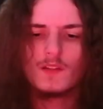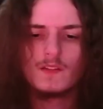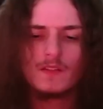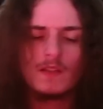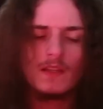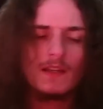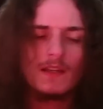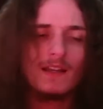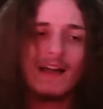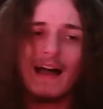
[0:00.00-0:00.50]
is,
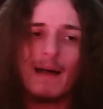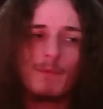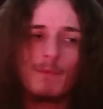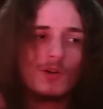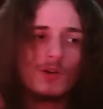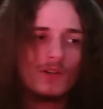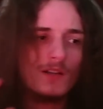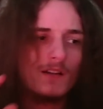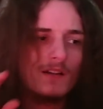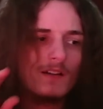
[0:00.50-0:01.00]
I'm
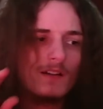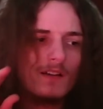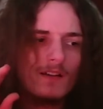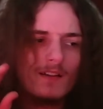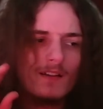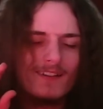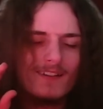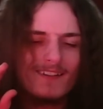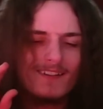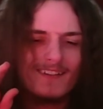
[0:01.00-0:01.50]
gonna
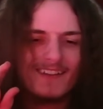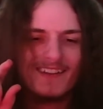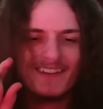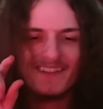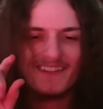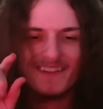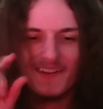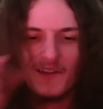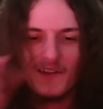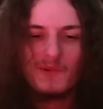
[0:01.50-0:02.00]

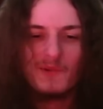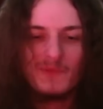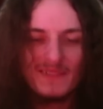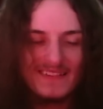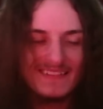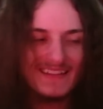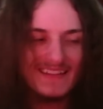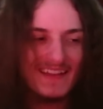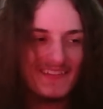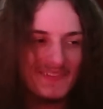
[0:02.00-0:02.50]

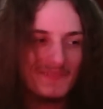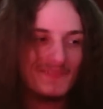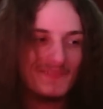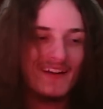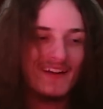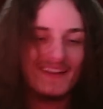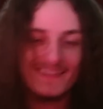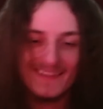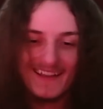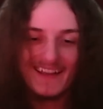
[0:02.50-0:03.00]
restart the
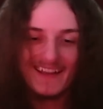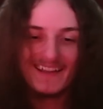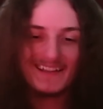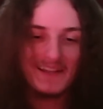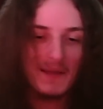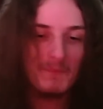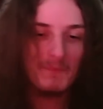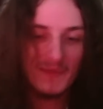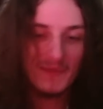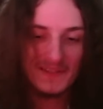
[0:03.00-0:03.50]
fight,
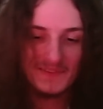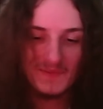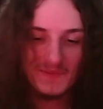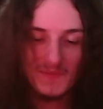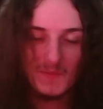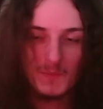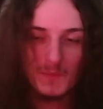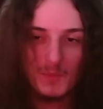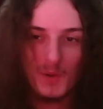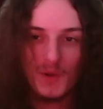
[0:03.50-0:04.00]
cut back to
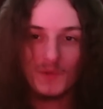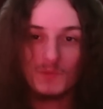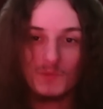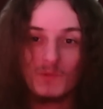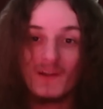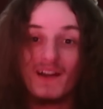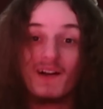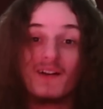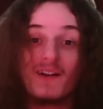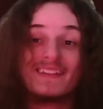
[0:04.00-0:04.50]
the point
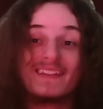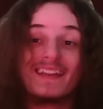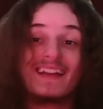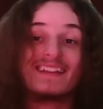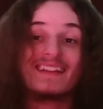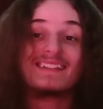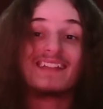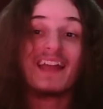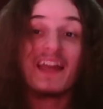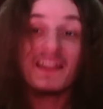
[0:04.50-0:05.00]
where our
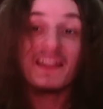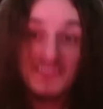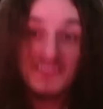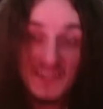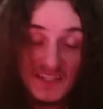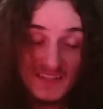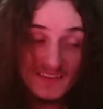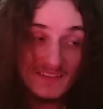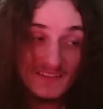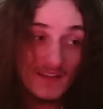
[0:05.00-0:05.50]
tanks
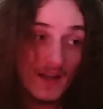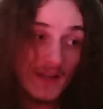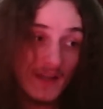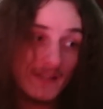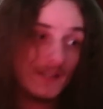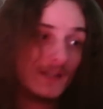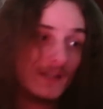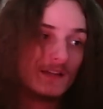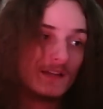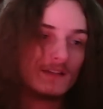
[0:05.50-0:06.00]
didn't
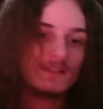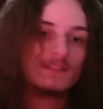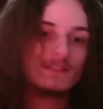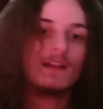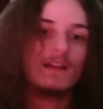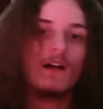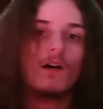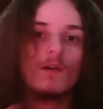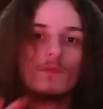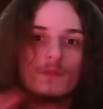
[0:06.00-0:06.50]
die, because
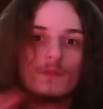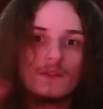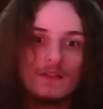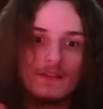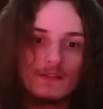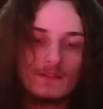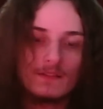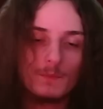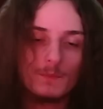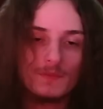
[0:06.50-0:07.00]
there obviously
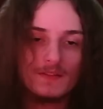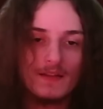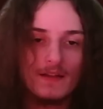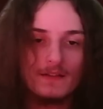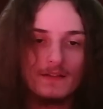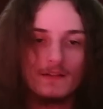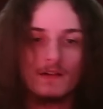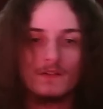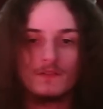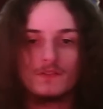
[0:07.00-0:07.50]
is some
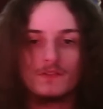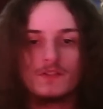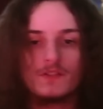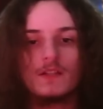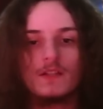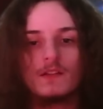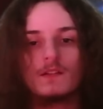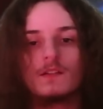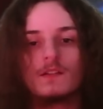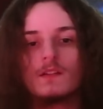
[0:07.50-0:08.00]
slight
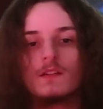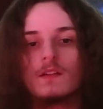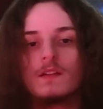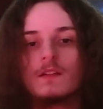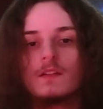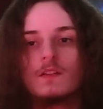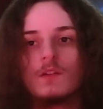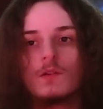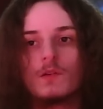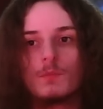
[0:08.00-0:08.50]
RNG in it.
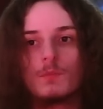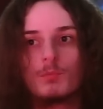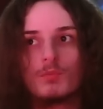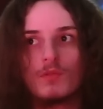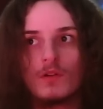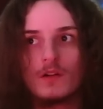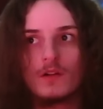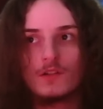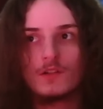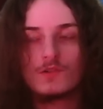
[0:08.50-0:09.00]
Is your
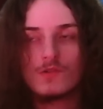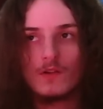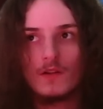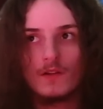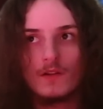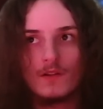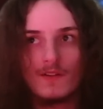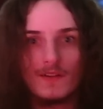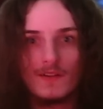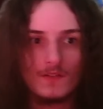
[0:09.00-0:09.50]
Brock here
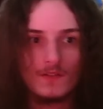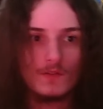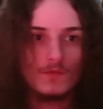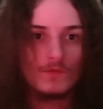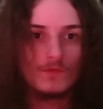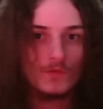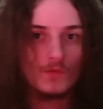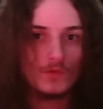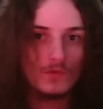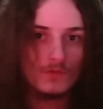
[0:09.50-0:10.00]
triggering his
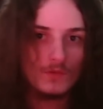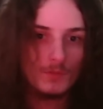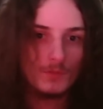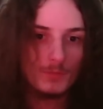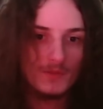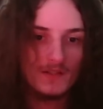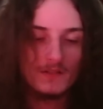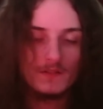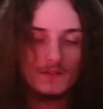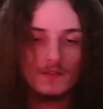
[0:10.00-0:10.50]

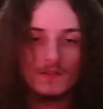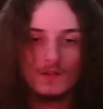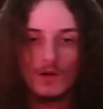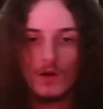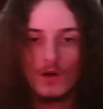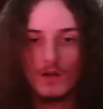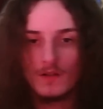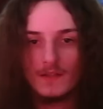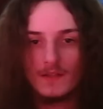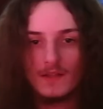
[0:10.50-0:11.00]
invulnerability
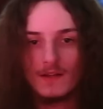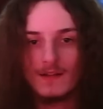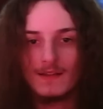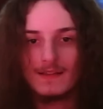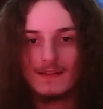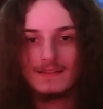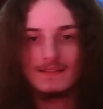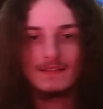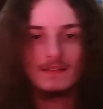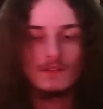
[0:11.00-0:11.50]
earlier?
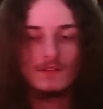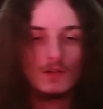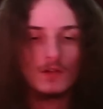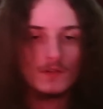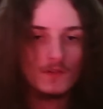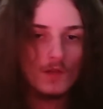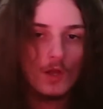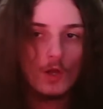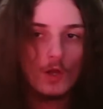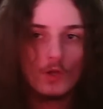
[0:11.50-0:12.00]
Is he
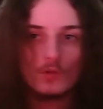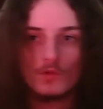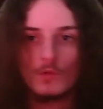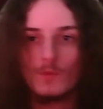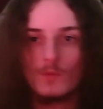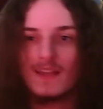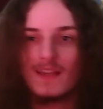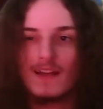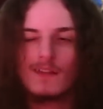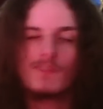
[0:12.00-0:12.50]
not? So
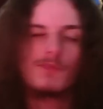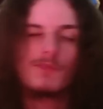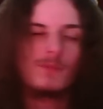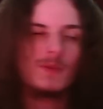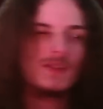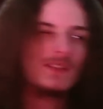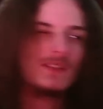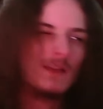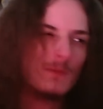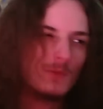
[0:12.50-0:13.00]
we kind of
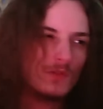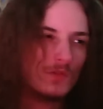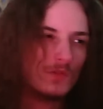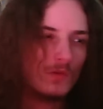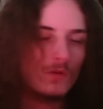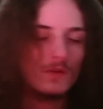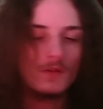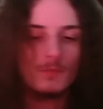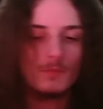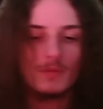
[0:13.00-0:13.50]
mistimed this
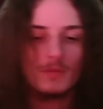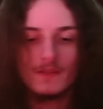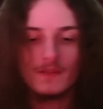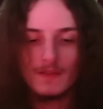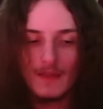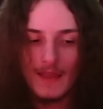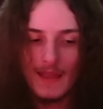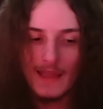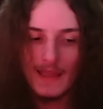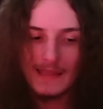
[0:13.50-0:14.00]
ult a bit.
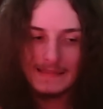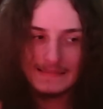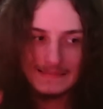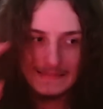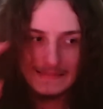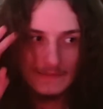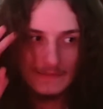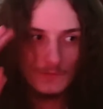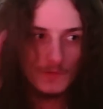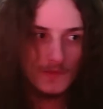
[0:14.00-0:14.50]

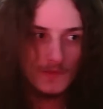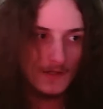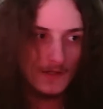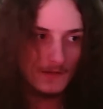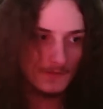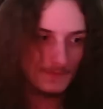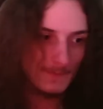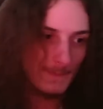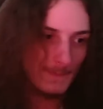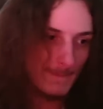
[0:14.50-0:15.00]
See you
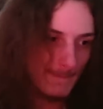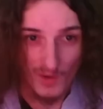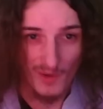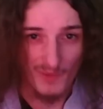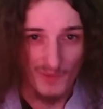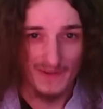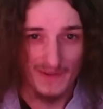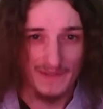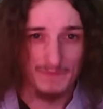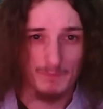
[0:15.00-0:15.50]
there.
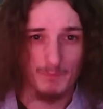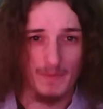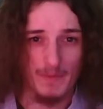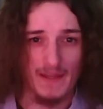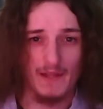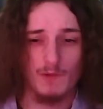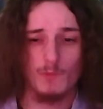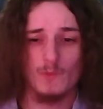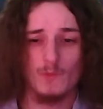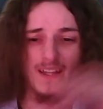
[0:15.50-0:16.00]
Alright,
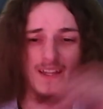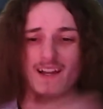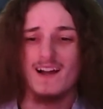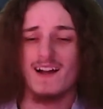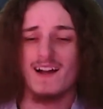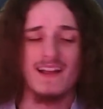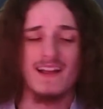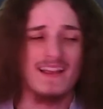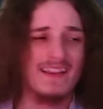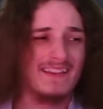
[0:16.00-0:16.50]
back we
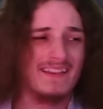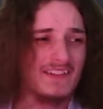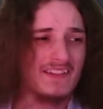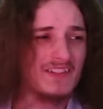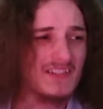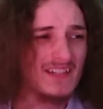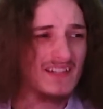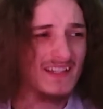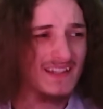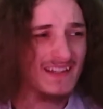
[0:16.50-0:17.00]
are, and
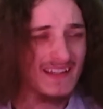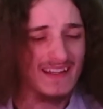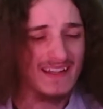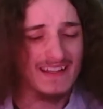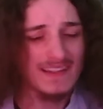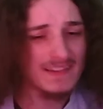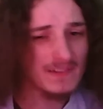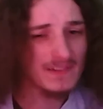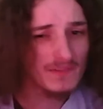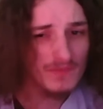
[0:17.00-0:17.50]
shit
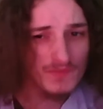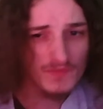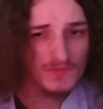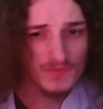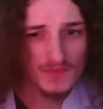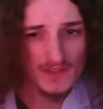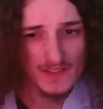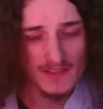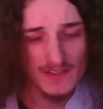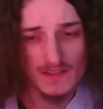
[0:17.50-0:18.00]
is
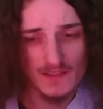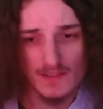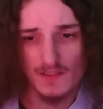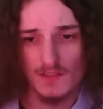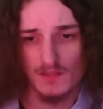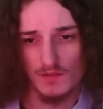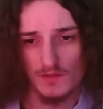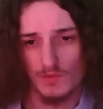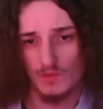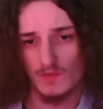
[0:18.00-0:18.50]
freaking
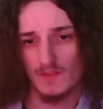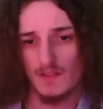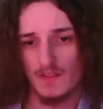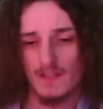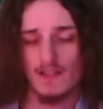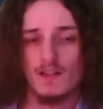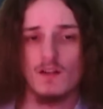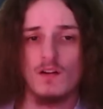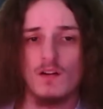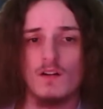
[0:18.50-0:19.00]
close.
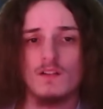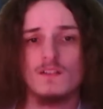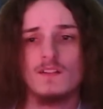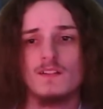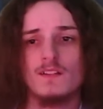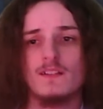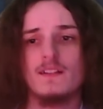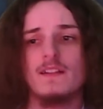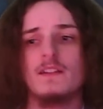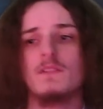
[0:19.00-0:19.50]
Like,
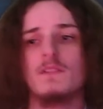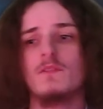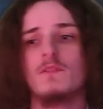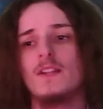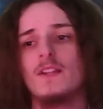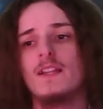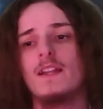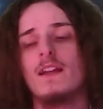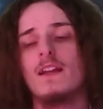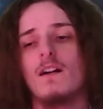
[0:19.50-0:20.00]
honestly, it
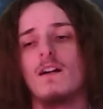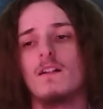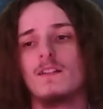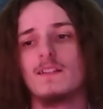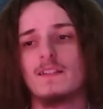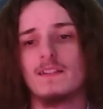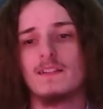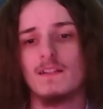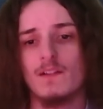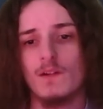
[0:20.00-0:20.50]
really
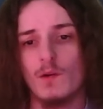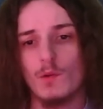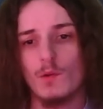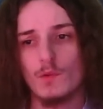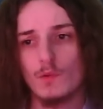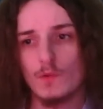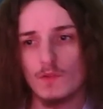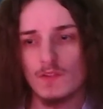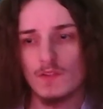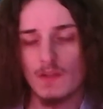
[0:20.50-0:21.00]

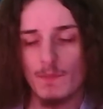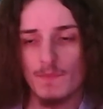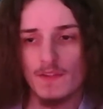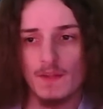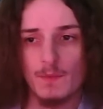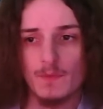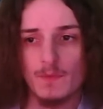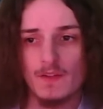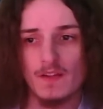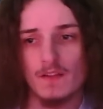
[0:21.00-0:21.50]
also
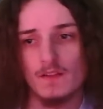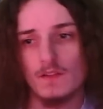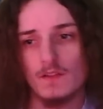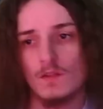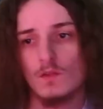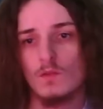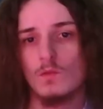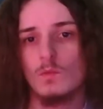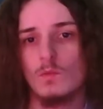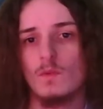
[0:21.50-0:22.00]
sometimes has to
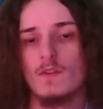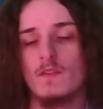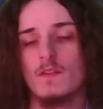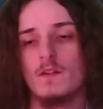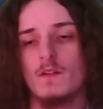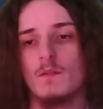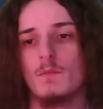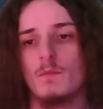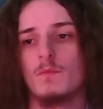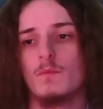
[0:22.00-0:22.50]
do with
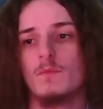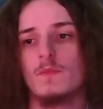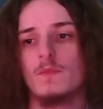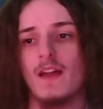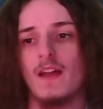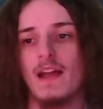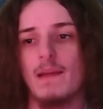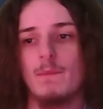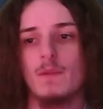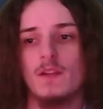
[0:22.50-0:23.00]
the
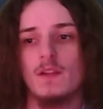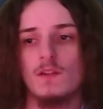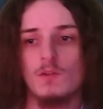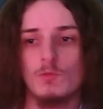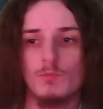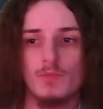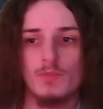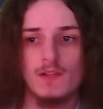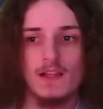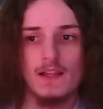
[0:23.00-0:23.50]
timing you
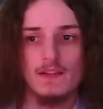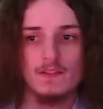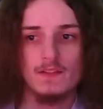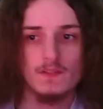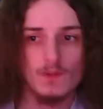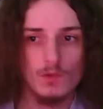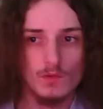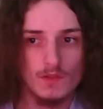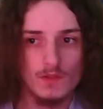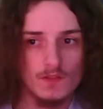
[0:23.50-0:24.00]
place
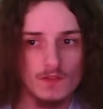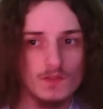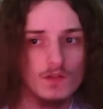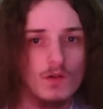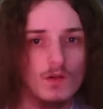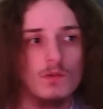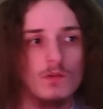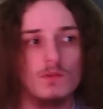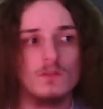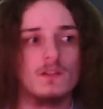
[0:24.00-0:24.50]
down
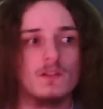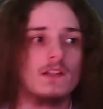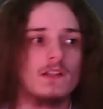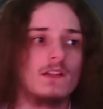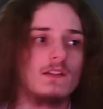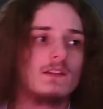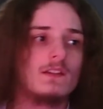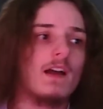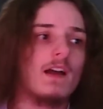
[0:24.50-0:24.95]
Isolde, and then